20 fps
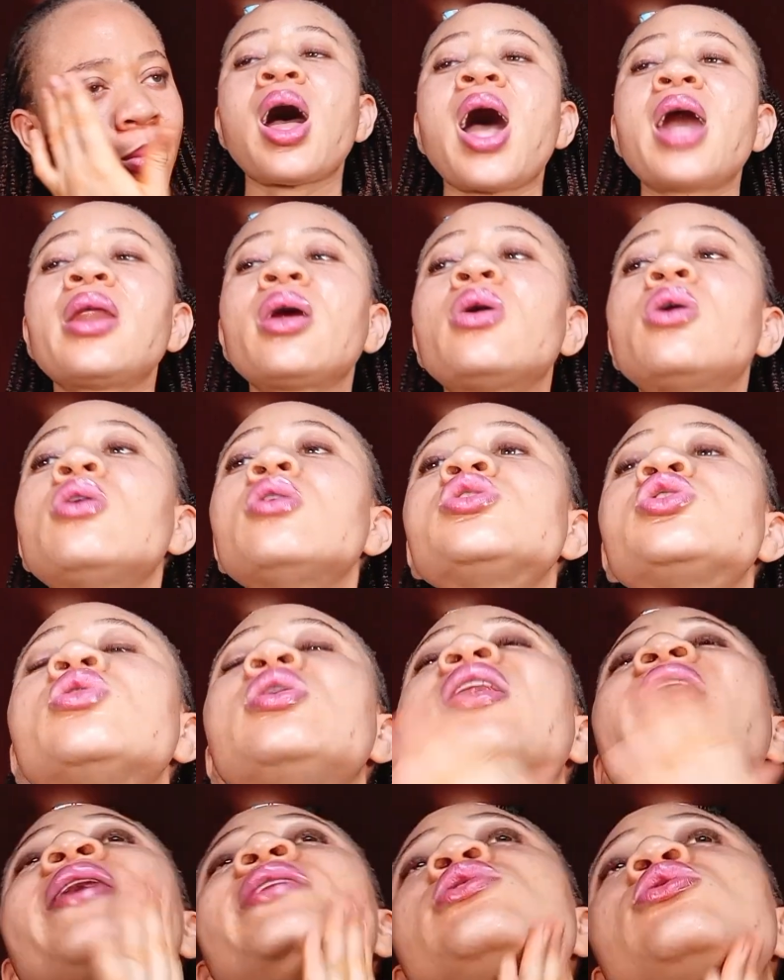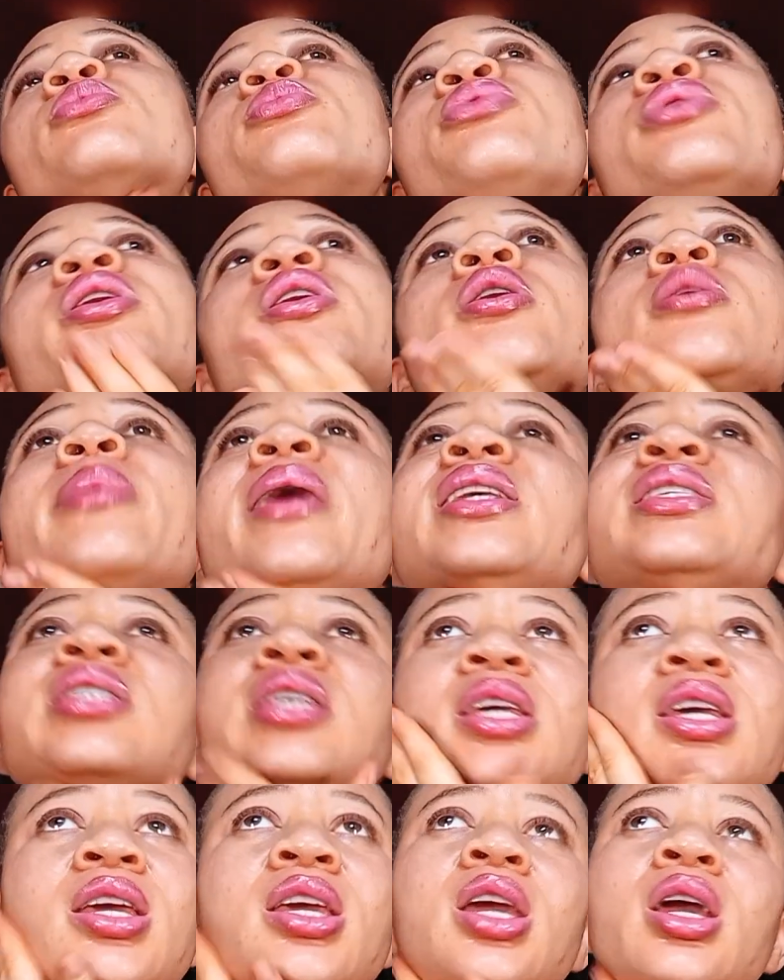And I also like to bring my
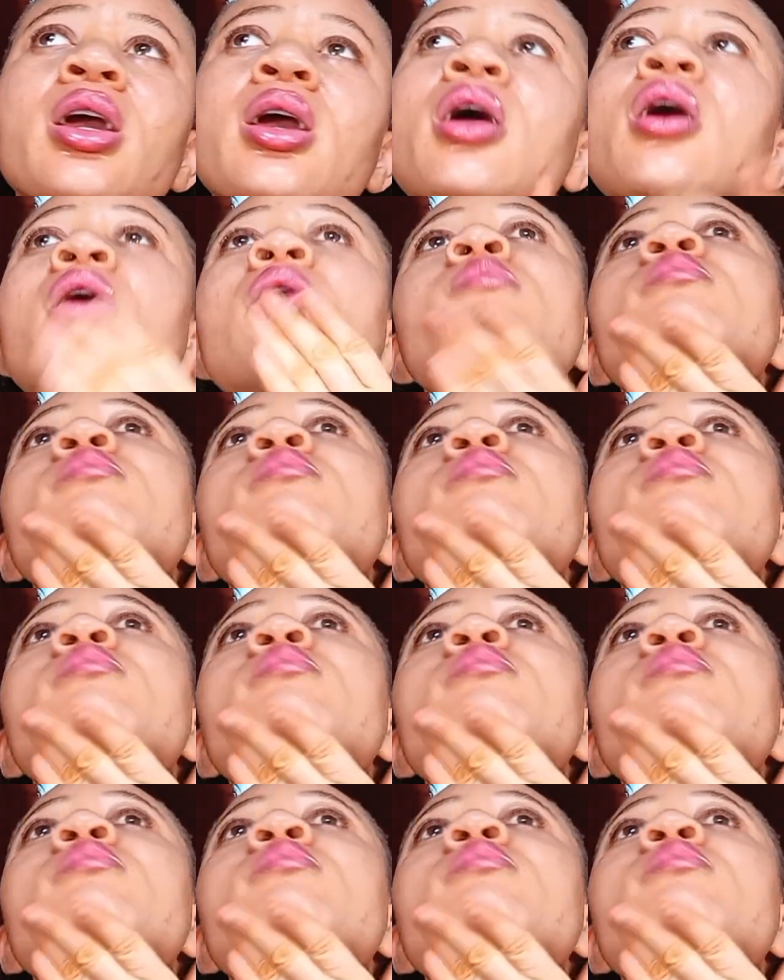skincare